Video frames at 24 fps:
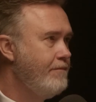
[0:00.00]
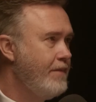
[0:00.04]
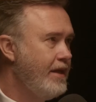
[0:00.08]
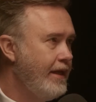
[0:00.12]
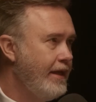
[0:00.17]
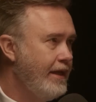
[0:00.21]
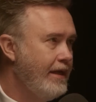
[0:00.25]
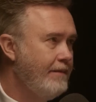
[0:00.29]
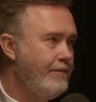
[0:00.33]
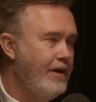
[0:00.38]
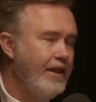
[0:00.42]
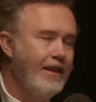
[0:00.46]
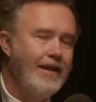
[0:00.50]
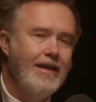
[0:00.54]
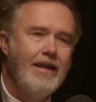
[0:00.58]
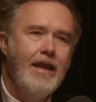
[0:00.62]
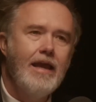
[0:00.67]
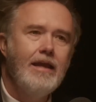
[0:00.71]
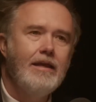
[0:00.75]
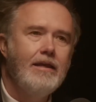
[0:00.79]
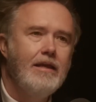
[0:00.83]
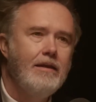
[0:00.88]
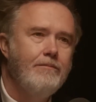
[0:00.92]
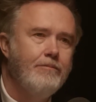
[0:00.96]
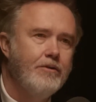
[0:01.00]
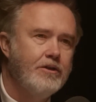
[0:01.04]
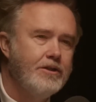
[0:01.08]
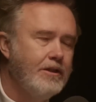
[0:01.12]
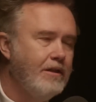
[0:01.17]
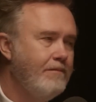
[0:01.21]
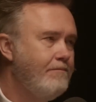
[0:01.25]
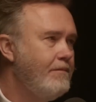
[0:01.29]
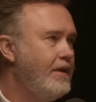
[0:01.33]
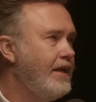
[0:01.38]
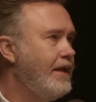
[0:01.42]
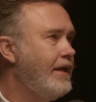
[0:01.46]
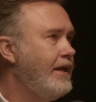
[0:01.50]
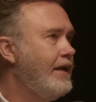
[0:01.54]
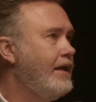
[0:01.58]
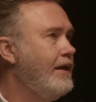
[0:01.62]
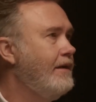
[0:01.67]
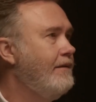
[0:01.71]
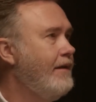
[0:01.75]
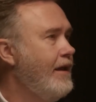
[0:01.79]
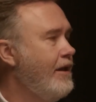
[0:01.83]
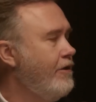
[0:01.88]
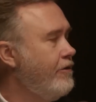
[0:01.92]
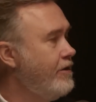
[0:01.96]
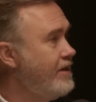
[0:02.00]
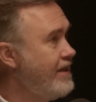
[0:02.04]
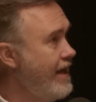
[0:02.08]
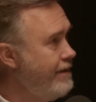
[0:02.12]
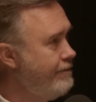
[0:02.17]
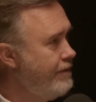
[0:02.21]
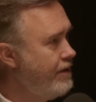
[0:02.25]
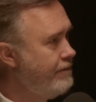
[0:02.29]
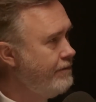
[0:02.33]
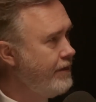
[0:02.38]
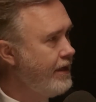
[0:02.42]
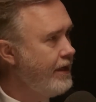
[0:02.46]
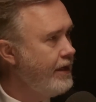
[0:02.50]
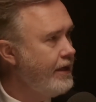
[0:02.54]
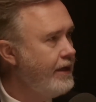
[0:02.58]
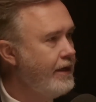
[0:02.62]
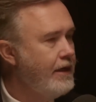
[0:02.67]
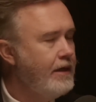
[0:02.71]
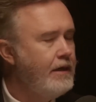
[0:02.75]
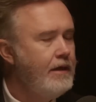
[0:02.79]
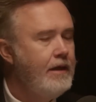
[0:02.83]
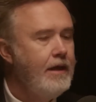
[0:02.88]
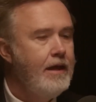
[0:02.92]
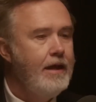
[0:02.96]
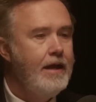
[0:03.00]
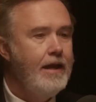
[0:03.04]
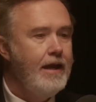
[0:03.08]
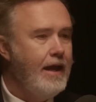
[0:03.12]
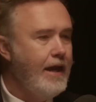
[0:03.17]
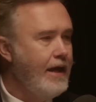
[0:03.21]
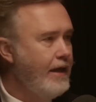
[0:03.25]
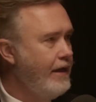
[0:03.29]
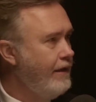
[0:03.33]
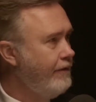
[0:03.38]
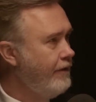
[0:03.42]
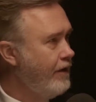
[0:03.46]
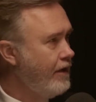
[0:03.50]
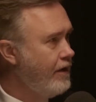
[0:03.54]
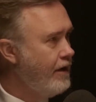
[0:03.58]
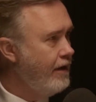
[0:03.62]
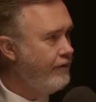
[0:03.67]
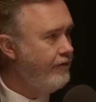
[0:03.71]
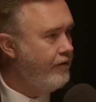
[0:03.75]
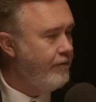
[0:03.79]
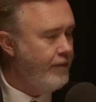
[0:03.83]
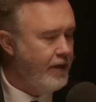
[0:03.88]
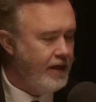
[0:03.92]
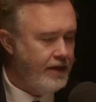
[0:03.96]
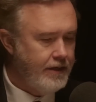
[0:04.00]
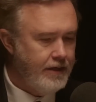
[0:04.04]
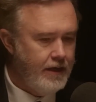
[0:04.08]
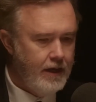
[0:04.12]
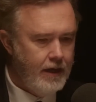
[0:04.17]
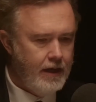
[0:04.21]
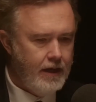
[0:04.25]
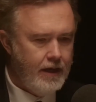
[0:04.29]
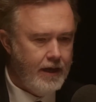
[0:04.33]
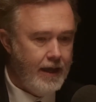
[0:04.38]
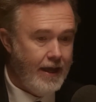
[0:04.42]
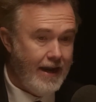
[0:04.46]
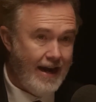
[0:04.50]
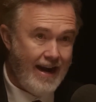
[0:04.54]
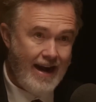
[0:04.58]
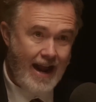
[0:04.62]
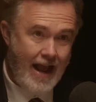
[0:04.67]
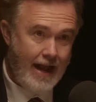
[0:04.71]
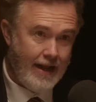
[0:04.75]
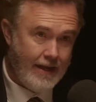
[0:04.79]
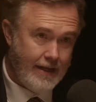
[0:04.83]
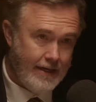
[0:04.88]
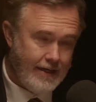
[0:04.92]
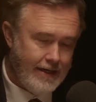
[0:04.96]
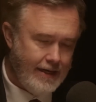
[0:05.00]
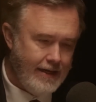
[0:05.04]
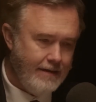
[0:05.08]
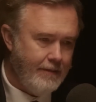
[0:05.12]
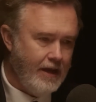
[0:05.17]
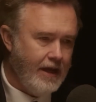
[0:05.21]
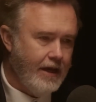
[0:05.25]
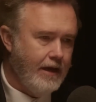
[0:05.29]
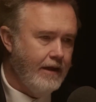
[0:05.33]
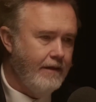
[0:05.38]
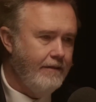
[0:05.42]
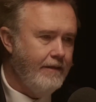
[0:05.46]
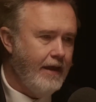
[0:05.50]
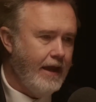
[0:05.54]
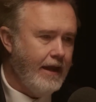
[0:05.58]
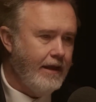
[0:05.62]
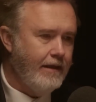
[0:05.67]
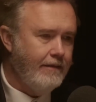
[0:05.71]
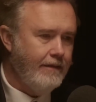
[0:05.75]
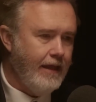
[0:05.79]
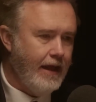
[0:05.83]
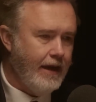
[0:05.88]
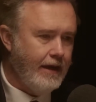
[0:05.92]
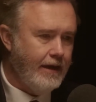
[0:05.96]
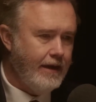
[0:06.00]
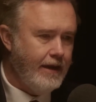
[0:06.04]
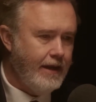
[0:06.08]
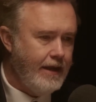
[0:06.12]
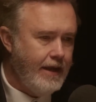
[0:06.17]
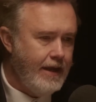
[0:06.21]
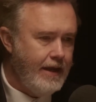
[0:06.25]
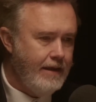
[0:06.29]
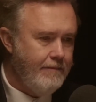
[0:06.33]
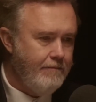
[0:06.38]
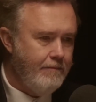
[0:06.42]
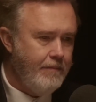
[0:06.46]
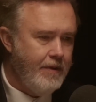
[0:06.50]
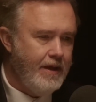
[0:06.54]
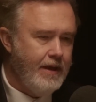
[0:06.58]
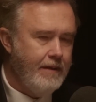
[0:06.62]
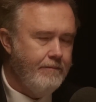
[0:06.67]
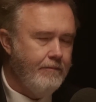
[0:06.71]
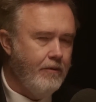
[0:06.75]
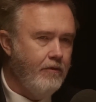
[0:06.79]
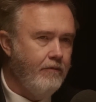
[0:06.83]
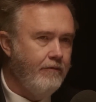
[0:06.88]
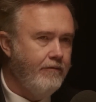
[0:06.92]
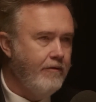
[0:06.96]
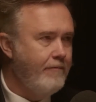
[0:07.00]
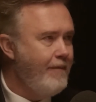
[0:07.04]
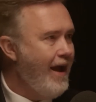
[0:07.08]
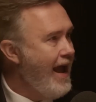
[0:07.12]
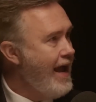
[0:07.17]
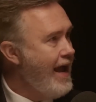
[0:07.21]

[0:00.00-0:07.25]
media, by the gatekeepers in the media, entertainment media, and in the government and in academia that keep people from